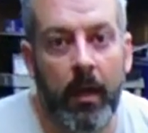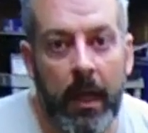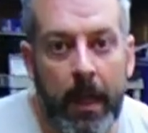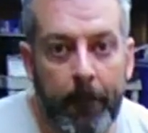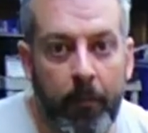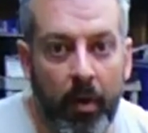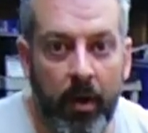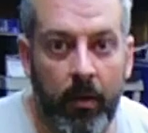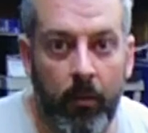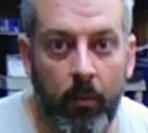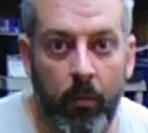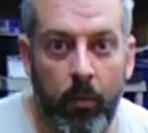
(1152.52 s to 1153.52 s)
But
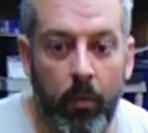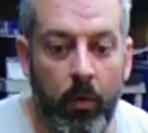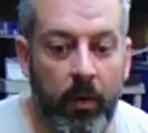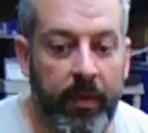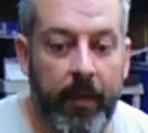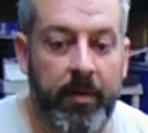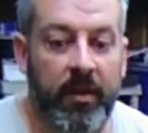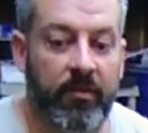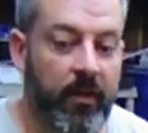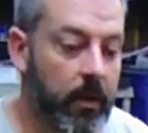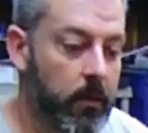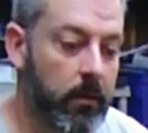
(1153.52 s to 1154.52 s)
with that being
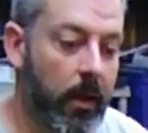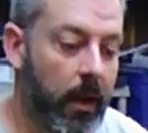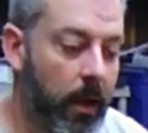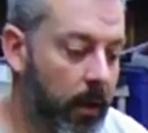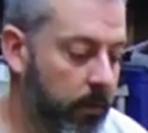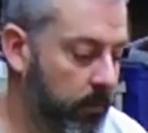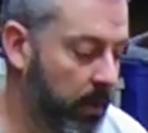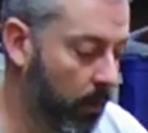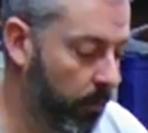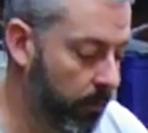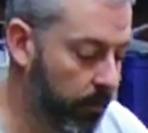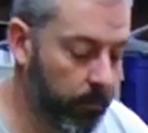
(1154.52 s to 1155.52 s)
said, you know,
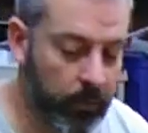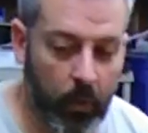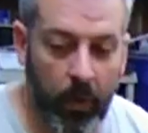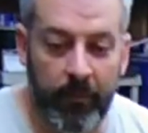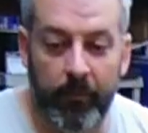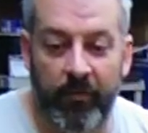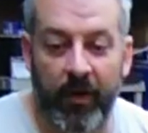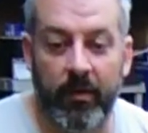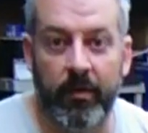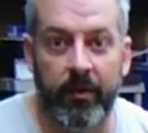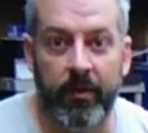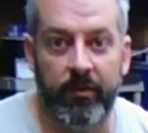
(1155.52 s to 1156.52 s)
quite
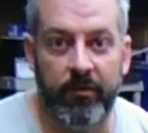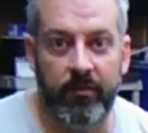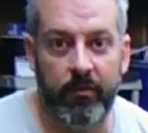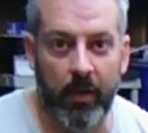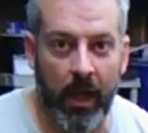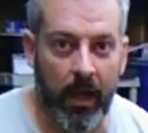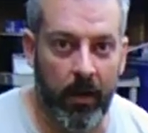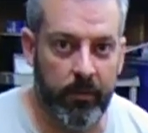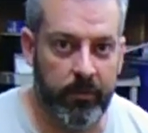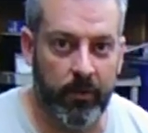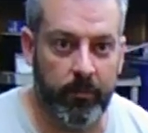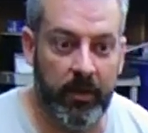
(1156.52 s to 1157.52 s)
frankly, this
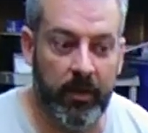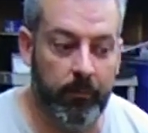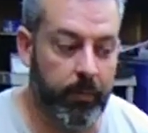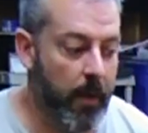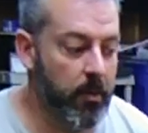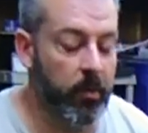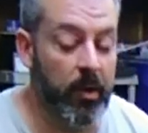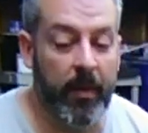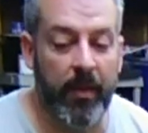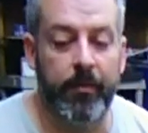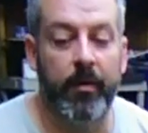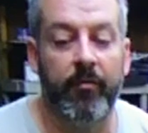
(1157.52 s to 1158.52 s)
took me probably
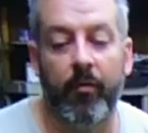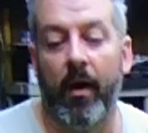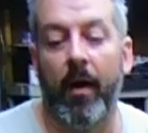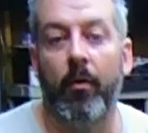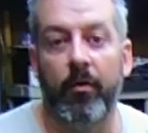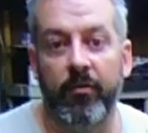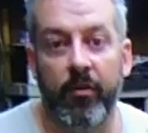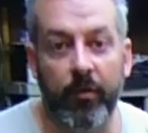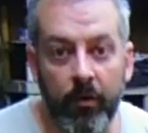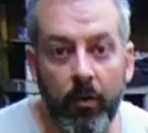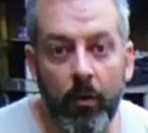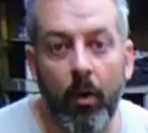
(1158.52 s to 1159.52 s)
about 3 or 4 hours to
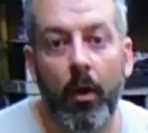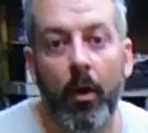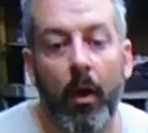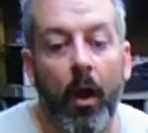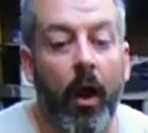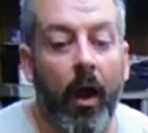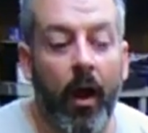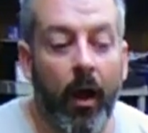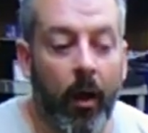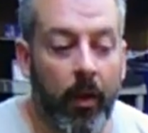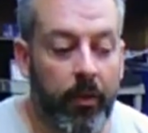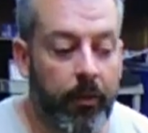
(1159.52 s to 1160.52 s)
do.
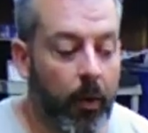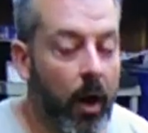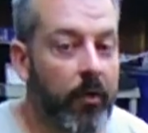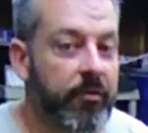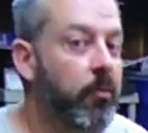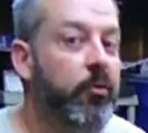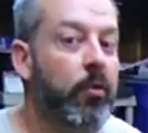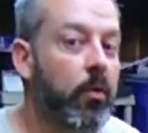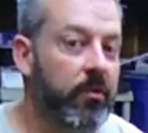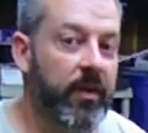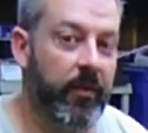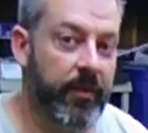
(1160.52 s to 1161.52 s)
There are some
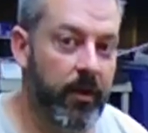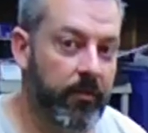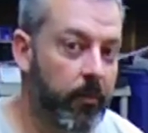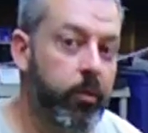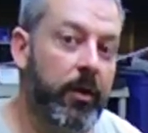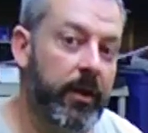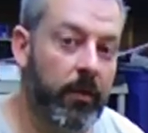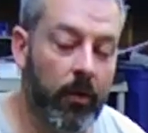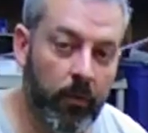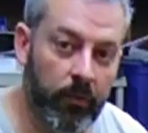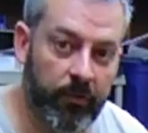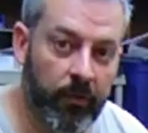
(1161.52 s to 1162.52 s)
tools out there for putting
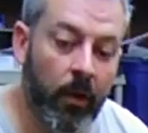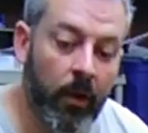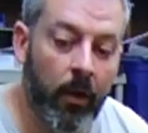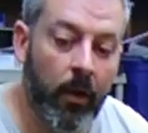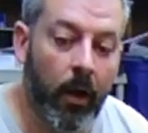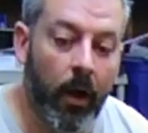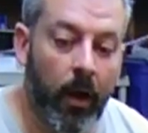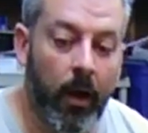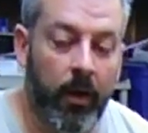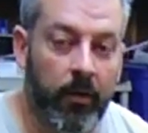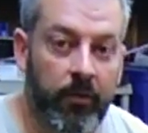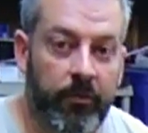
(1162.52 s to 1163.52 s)
those
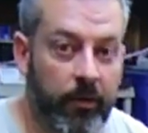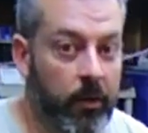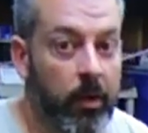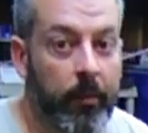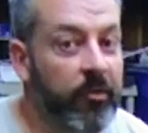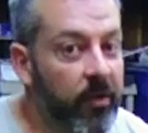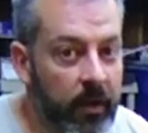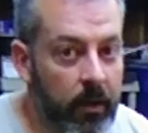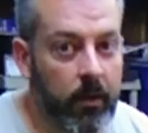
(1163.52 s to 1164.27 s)
circ clips in.